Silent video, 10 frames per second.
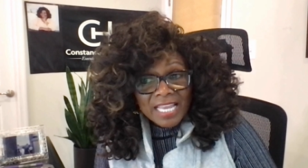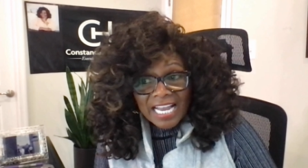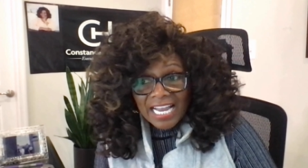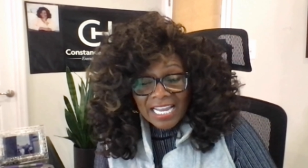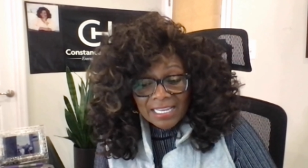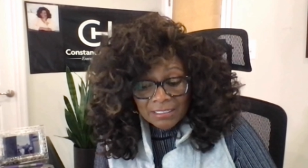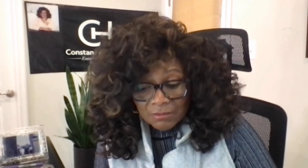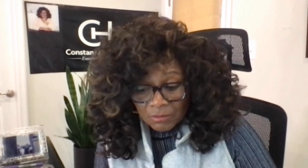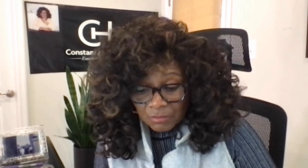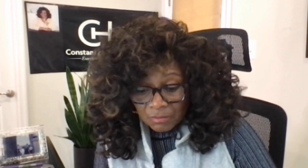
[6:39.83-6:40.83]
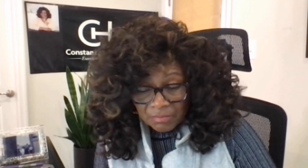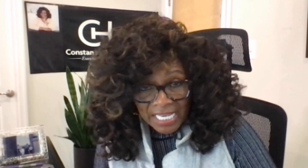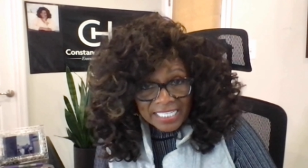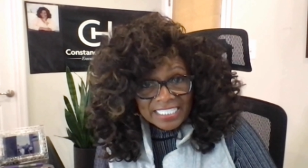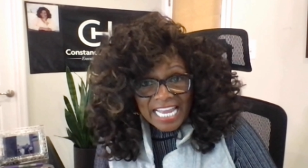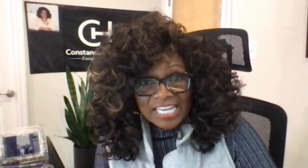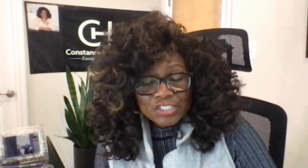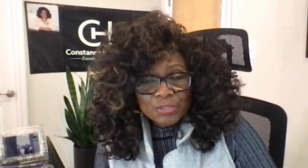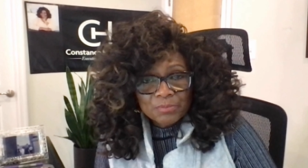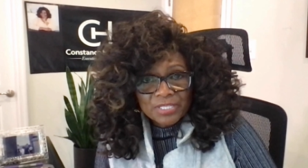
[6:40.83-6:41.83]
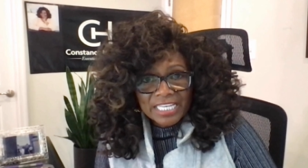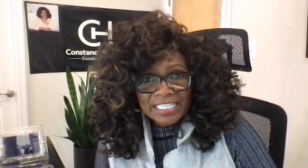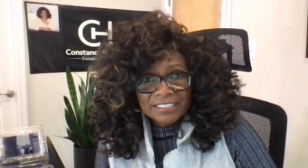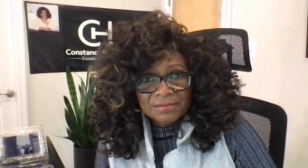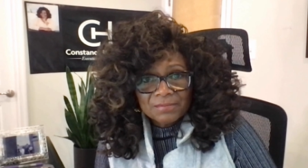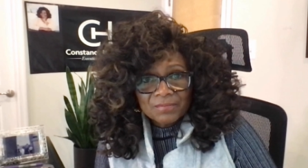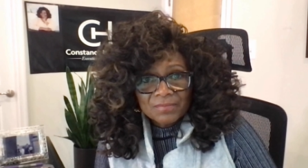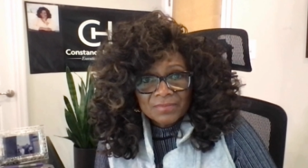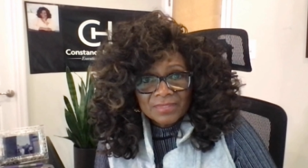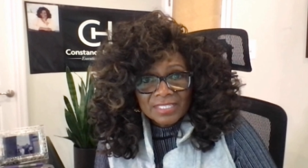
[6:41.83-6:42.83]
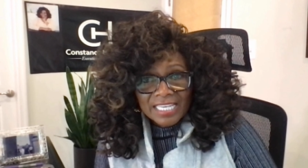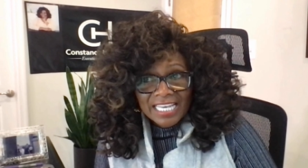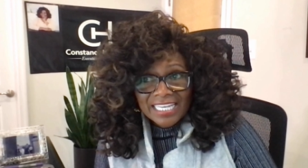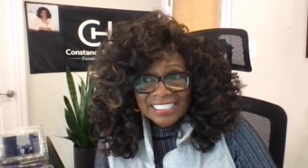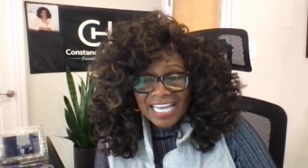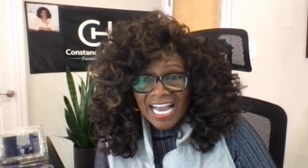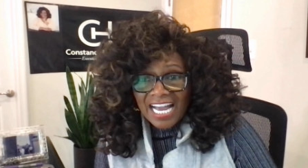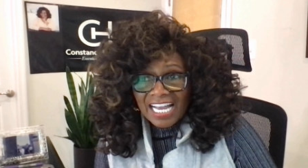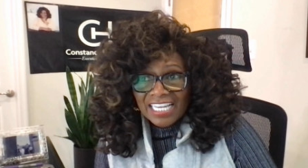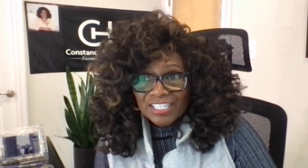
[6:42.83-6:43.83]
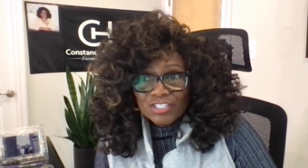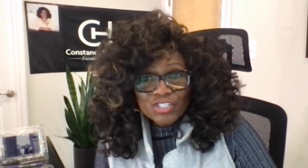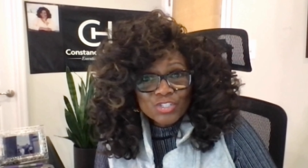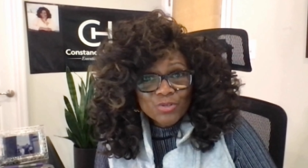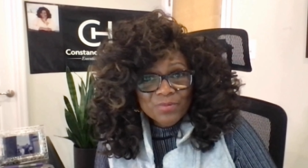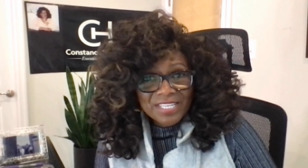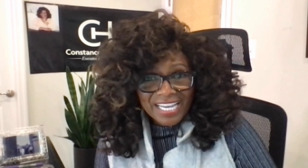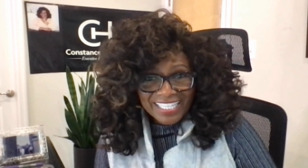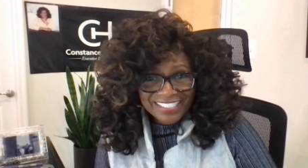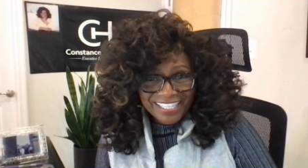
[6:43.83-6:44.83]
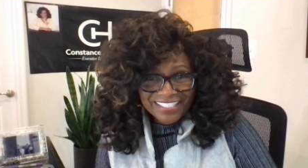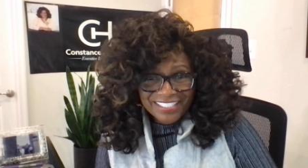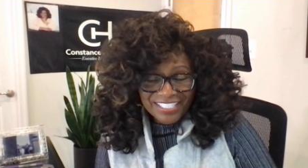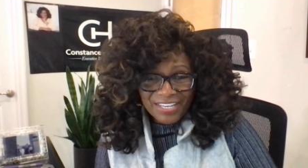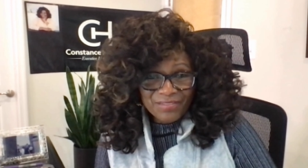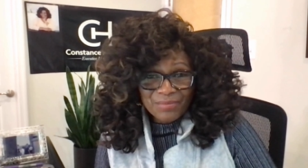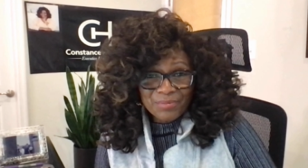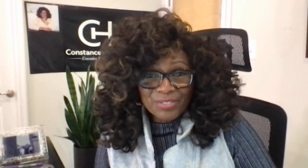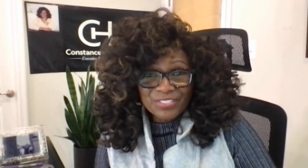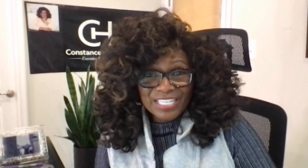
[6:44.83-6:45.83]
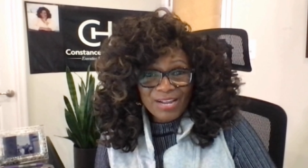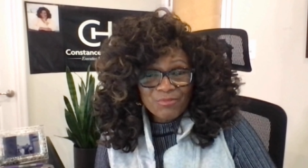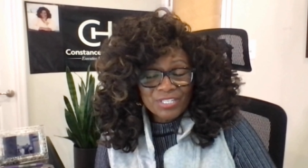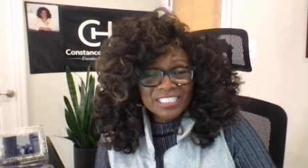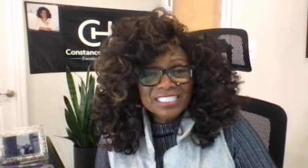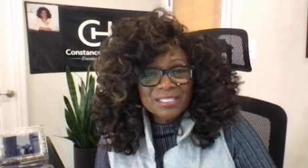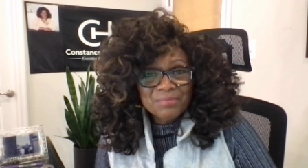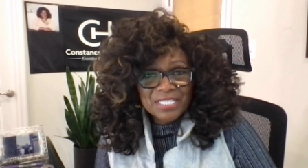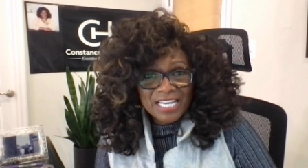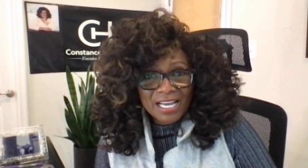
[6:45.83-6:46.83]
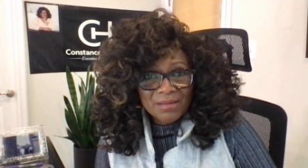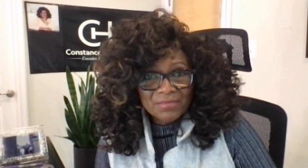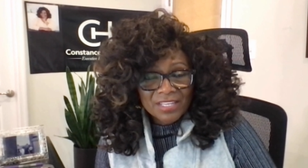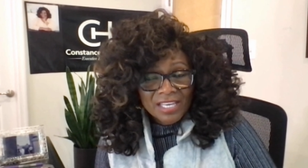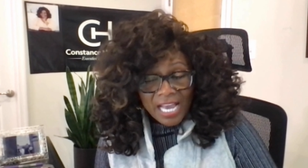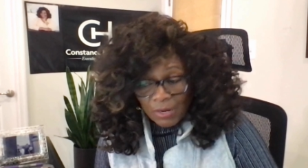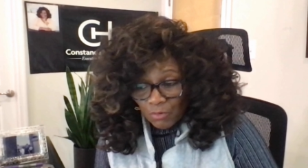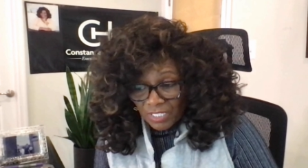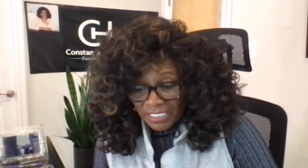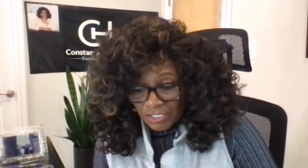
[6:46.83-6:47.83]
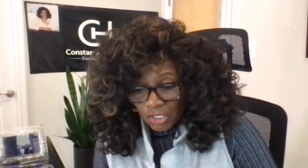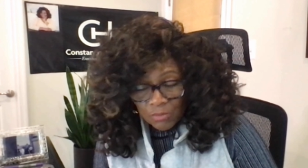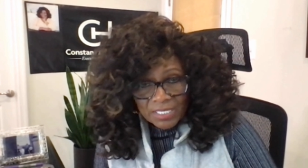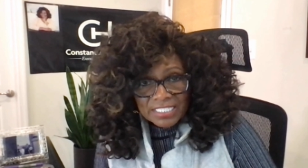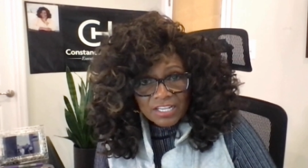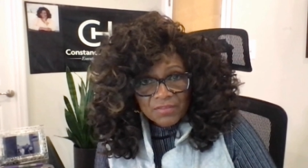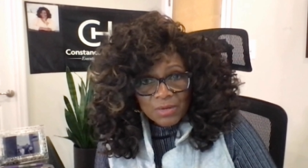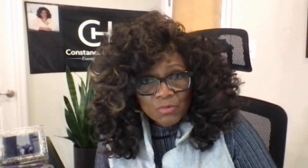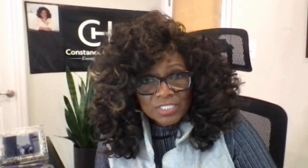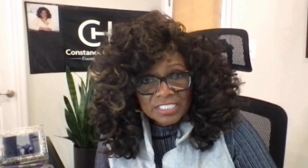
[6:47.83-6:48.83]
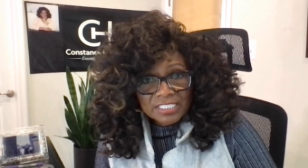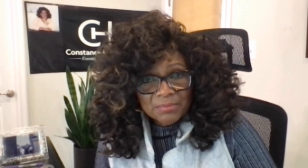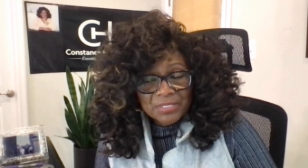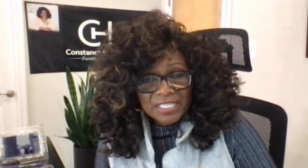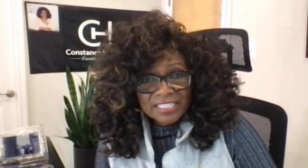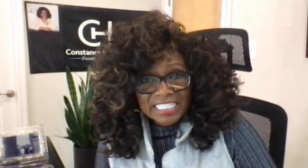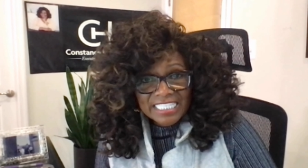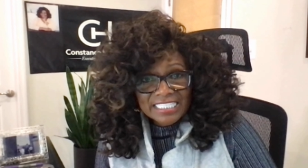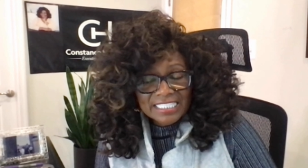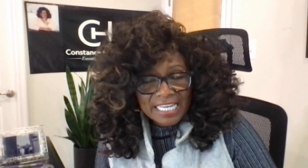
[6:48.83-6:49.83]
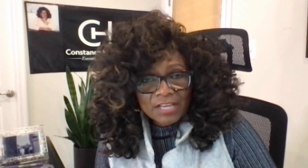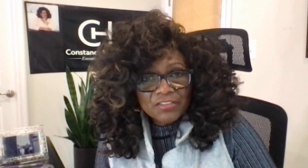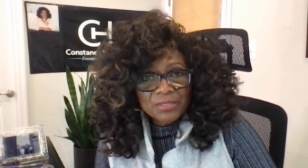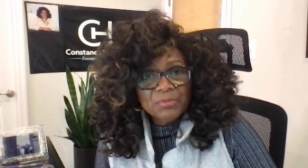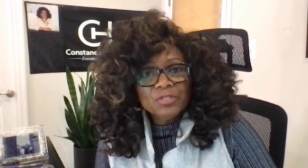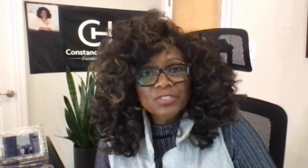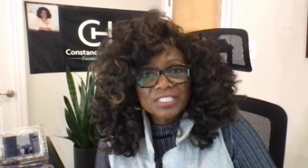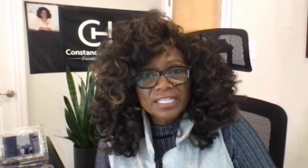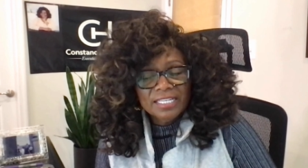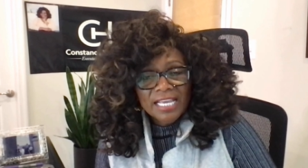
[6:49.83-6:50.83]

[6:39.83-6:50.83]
I made an action plan and I assumed the identity of the person I wanted to become. Told myself I wanted to be a lean and healthy person,